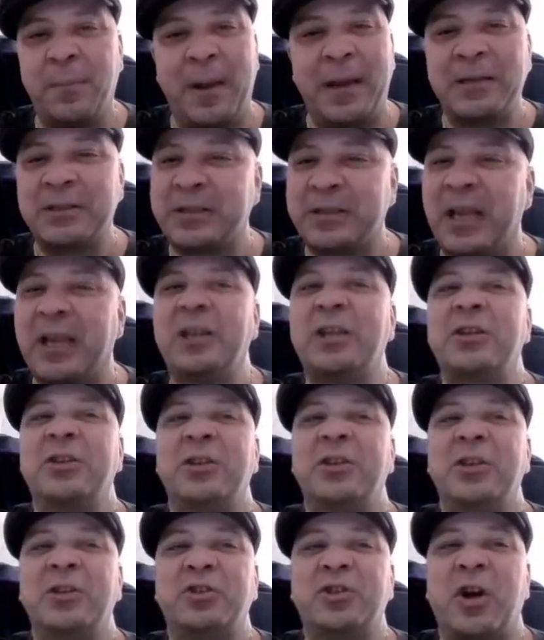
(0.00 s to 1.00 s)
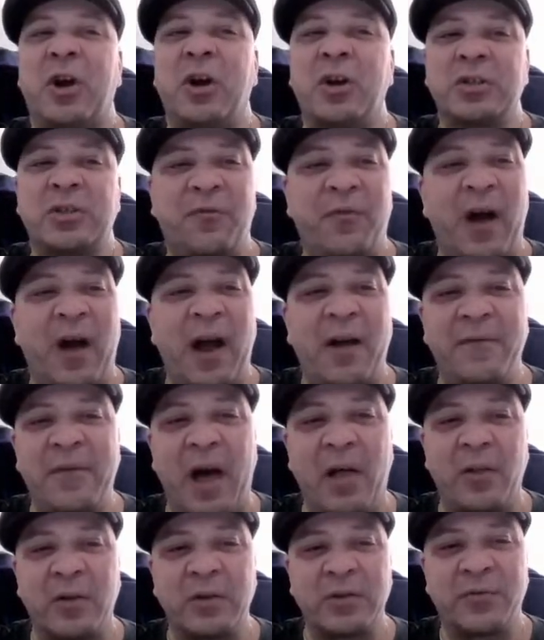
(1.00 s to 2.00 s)
we pay, say you charge
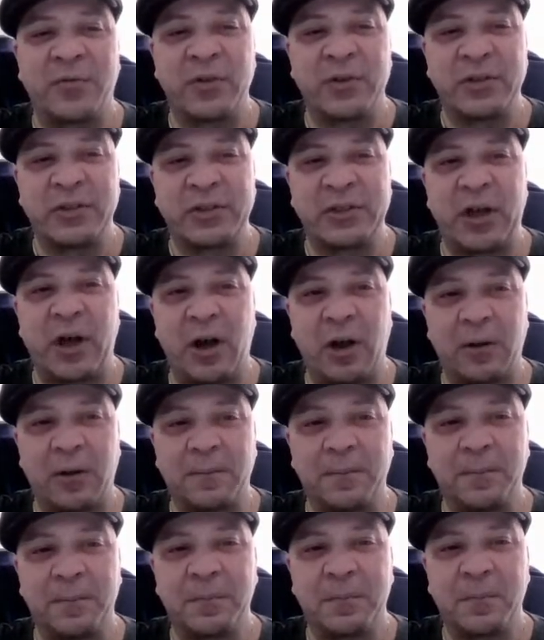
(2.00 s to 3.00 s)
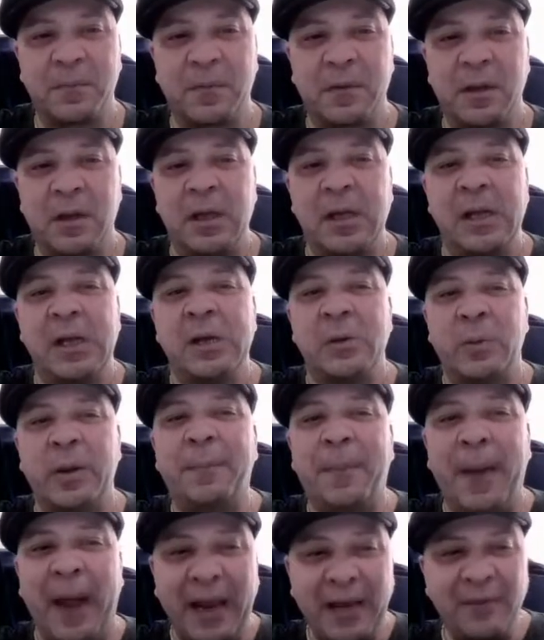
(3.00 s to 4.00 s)
$5 for the song. We
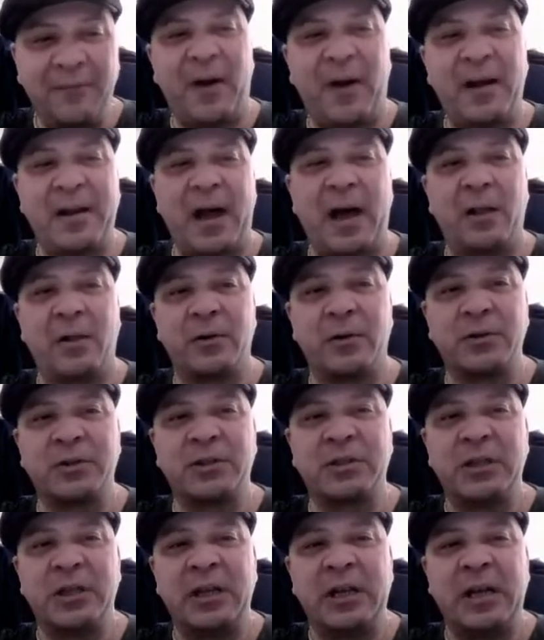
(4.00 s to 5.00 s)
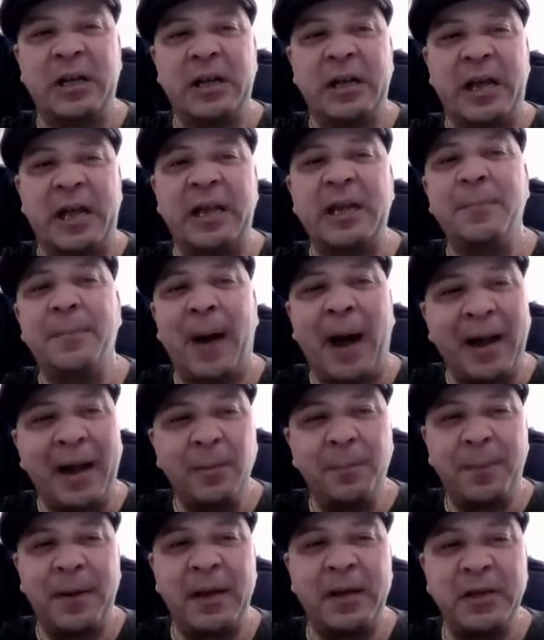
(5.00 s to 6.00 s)
pay the $5, and in my
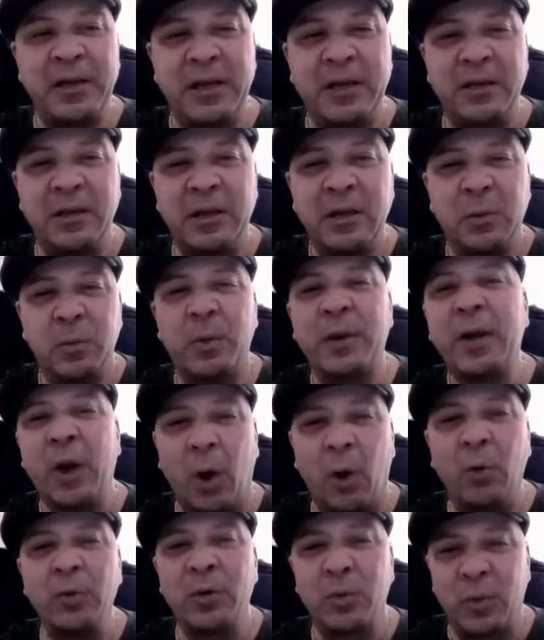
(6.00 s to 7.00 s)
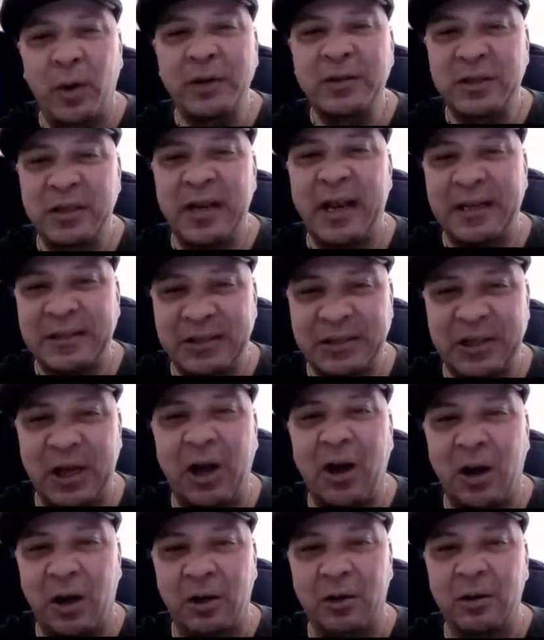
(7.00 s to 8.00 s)
opinion, we own the rights to that
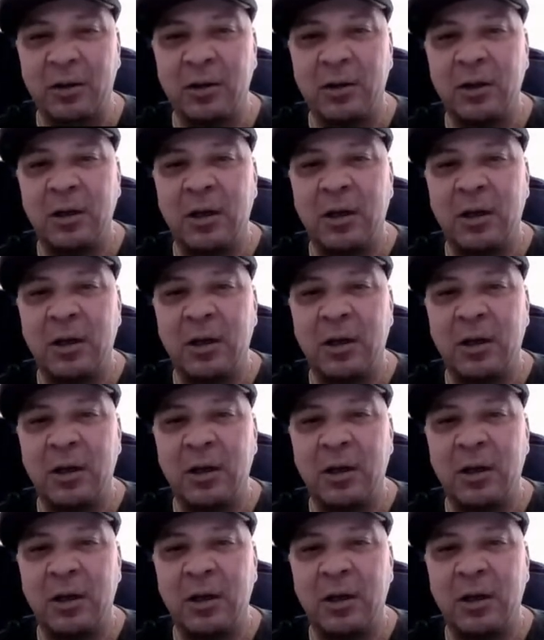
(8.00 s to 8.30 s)
song.